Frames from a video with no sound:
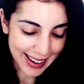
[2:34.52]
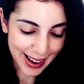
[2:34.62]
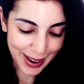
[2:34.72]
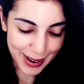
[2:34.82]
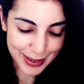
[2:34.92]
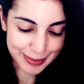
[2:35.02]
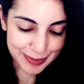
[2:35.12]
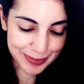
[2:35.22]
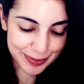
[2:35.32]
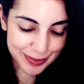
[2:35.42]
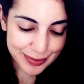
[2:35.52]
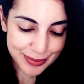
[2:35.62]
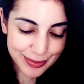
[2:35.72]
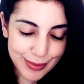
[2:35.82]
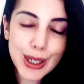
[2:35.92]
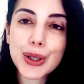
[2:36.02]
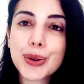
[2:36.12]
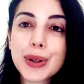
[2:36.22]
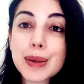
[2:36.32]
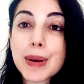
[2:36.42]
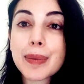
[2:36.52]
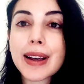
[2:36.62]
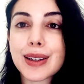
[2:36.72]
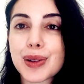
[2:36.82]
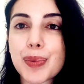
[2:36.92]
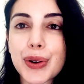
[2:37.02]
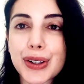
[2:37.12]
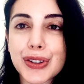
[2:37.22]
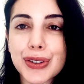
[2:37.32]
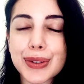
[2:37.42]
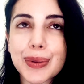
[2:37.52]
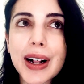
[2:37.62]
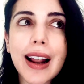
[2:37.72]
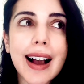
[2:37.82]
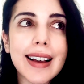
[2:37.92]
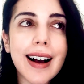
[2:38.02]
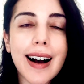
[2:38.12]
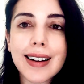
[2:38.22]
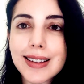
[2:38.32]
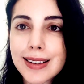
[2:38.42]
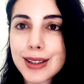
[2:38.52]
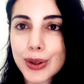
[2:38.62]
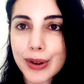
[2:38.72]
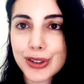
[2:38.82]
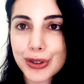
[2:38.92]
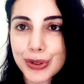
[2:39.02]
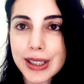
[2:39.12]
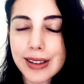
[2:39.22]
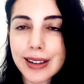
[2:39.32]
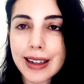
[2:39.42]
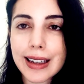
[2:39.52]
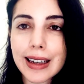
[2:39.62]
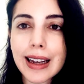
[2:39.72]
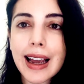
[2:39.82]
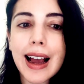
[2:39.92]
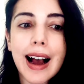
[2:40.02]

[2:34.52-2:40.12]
Who has been my inspiration? Well, I answered this question recently.